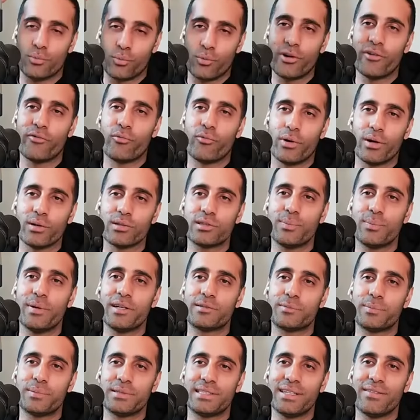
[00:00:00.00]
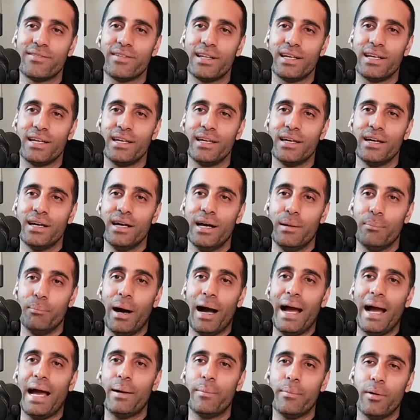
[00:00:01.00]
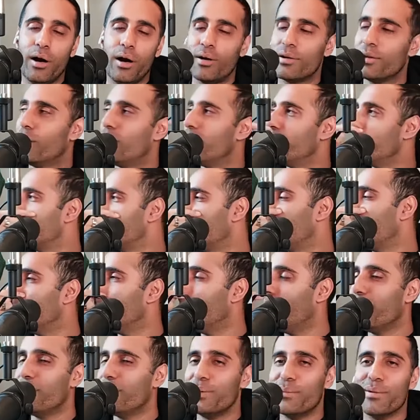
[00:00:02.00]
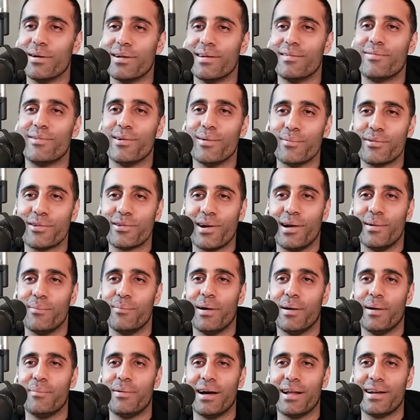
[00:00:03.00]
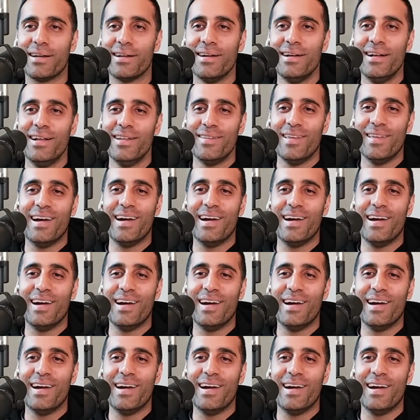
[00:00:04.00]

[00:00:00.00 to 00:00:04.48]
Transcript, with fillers: with Will Smith specifically. Miami. Oh no, no, Miami weren't a film. Sorry, my bad. Should